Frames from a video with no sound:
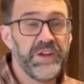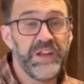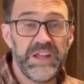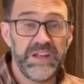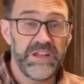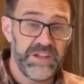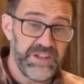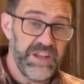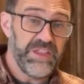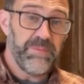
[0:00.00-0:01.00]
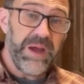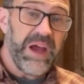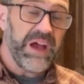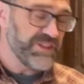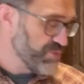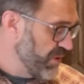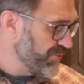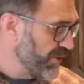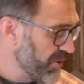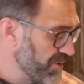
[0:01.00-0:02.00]
In the past, what
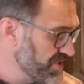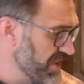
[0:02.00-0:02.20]
farmers